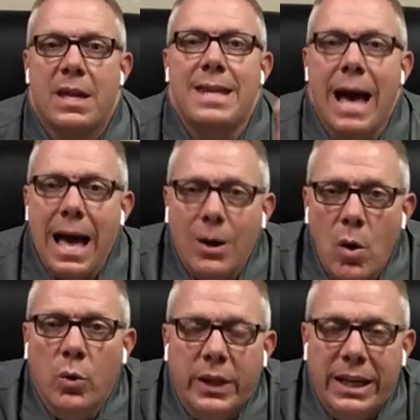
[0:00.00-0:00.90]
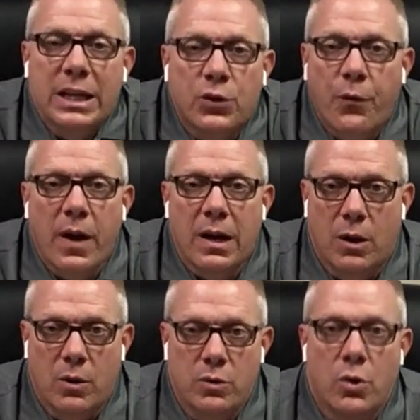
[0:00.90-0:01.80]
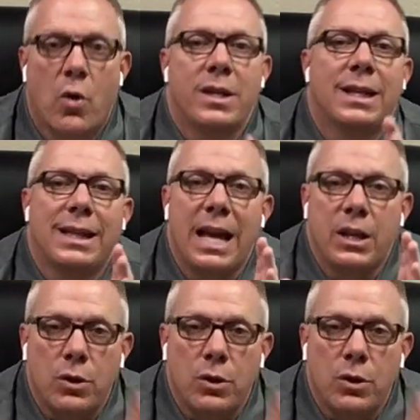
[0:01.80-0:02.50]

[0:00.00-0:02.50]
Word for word: not only is Pharaoh going to let